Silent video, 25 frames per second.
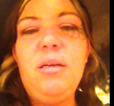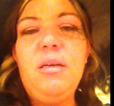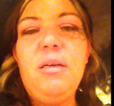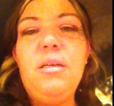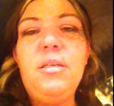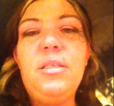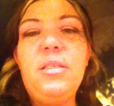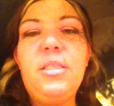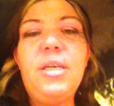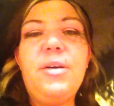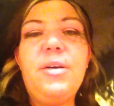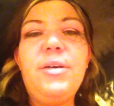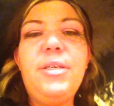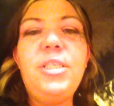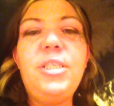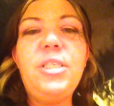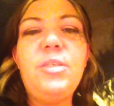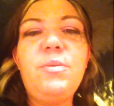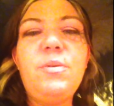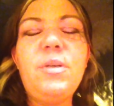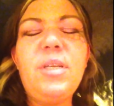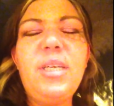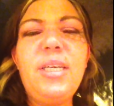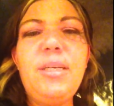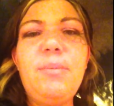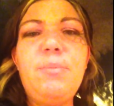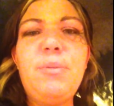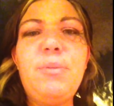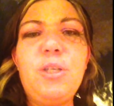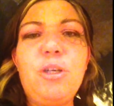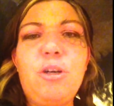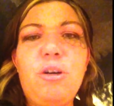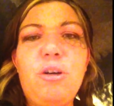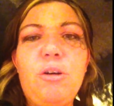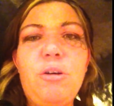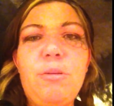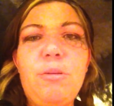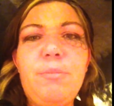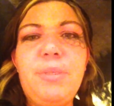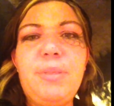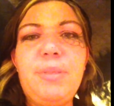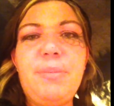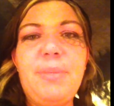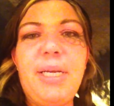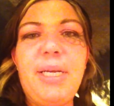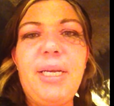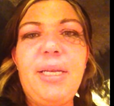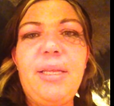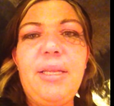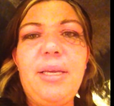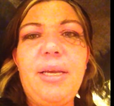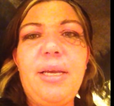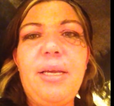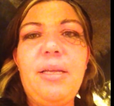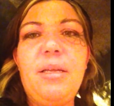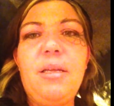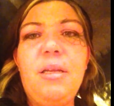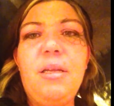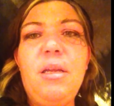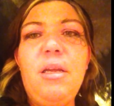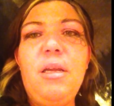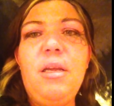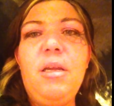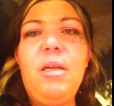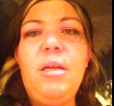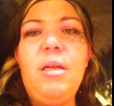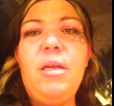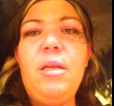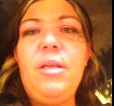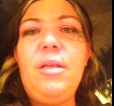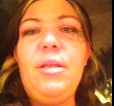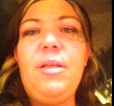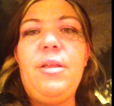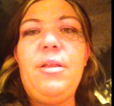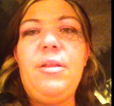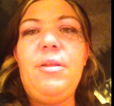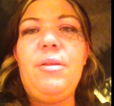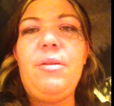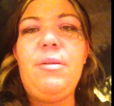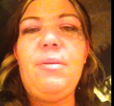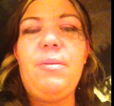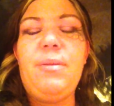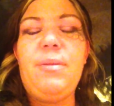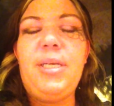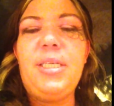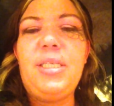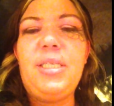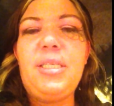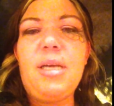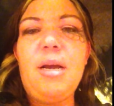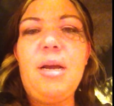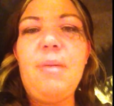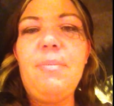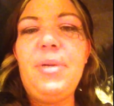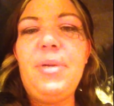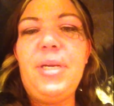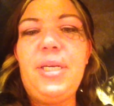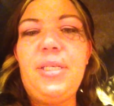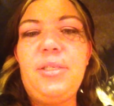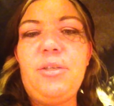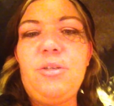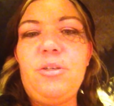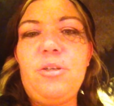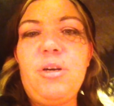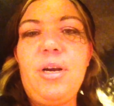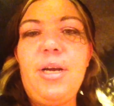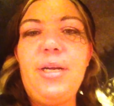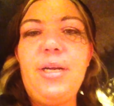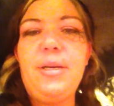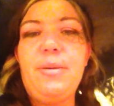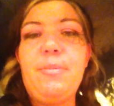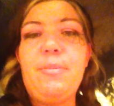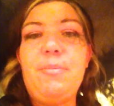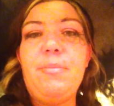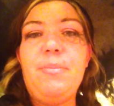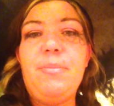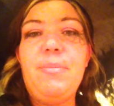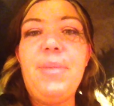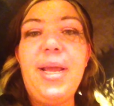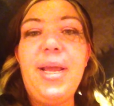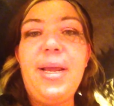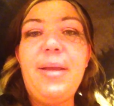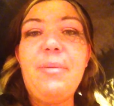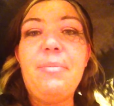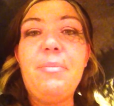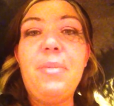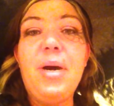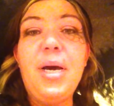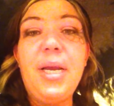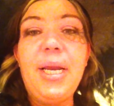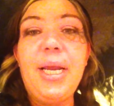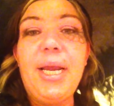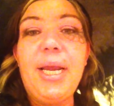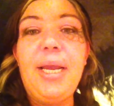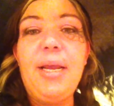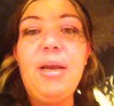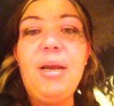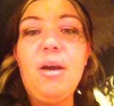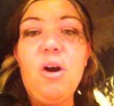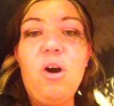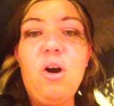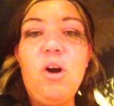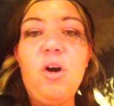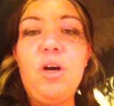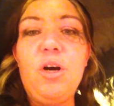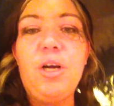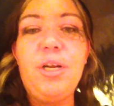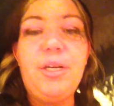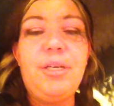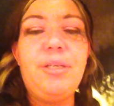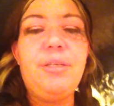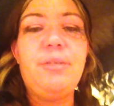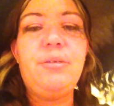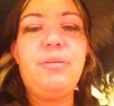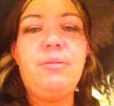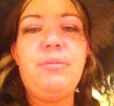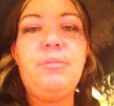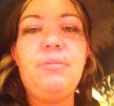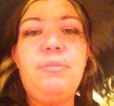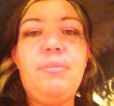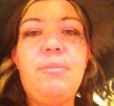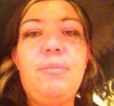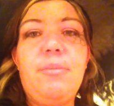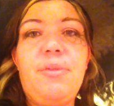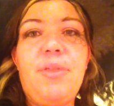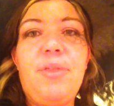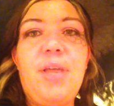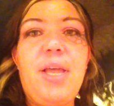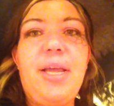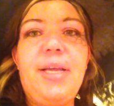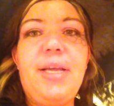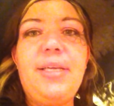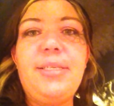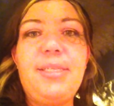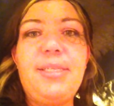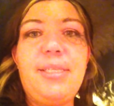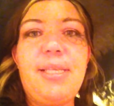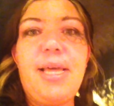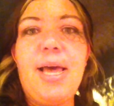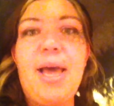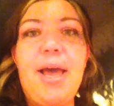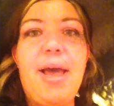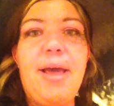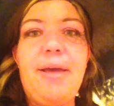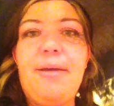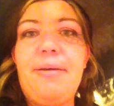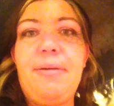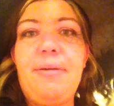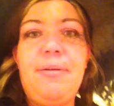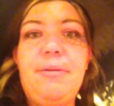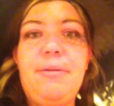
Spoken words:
So it just really perturbs me that these companies are trying to make money on things that